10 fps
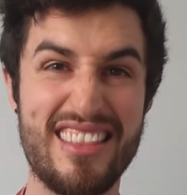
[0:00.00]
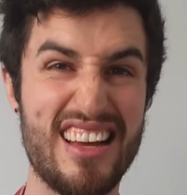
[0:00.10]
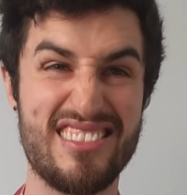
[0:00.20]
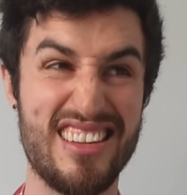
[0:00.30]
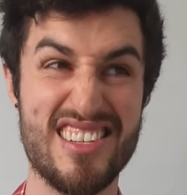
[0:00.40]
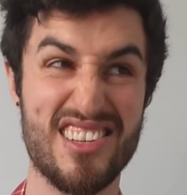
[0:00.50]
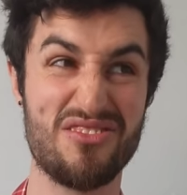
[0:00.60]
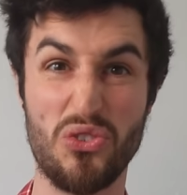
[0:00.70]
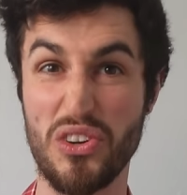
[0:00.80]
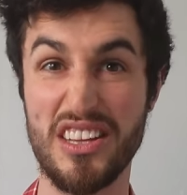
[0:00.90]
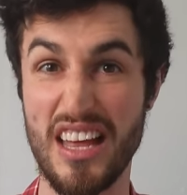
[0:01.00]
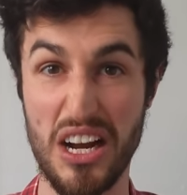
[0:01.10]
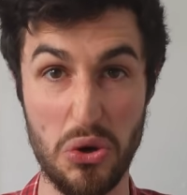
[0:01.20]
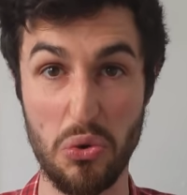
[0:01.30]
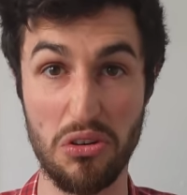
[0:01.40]
that isn't really
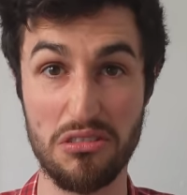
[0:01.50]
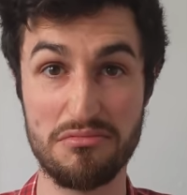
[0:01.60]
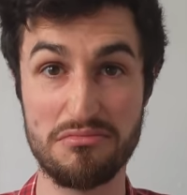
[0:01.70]
that cool.